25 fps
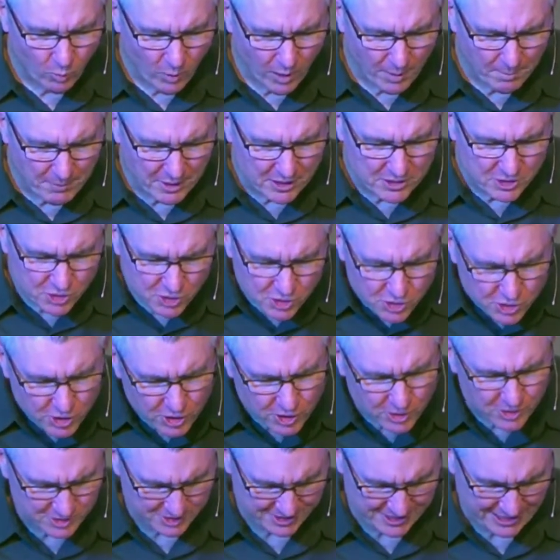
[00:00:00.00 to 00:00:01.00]
What must
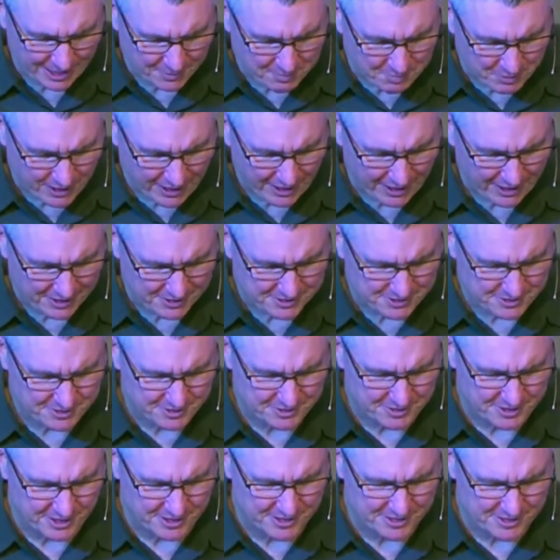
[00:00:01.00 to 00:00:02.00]
soon take
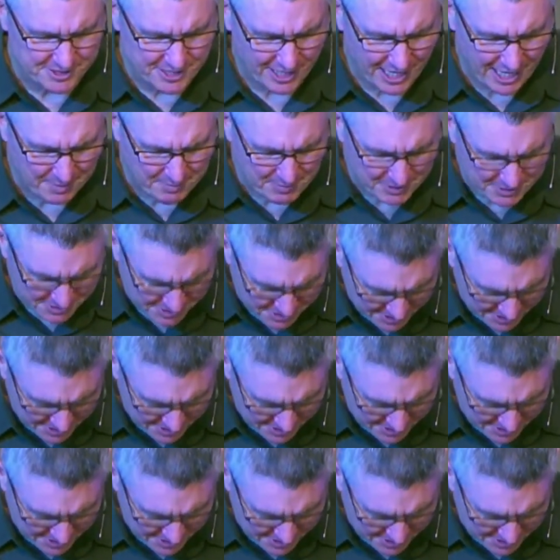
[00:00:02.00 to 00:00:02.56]
place? The time